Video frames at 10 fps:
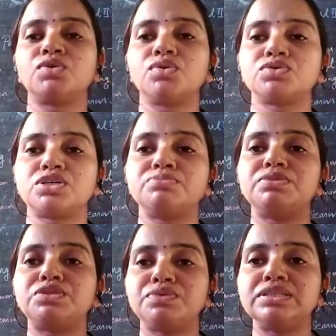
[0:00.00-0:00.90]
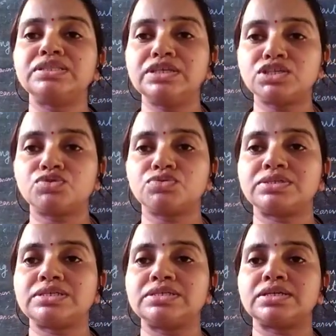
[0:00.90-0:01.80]
grows in between these two
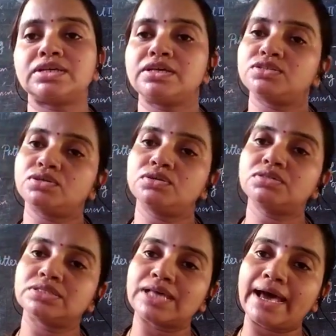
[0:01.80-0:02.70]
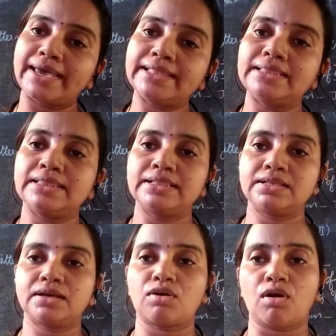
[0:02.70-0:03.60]
seasons is your Zaid
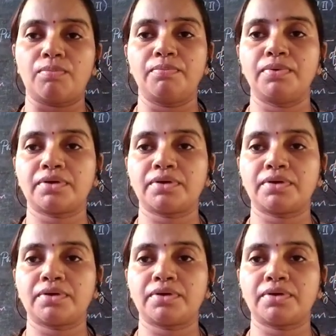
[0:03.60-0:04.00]
crop.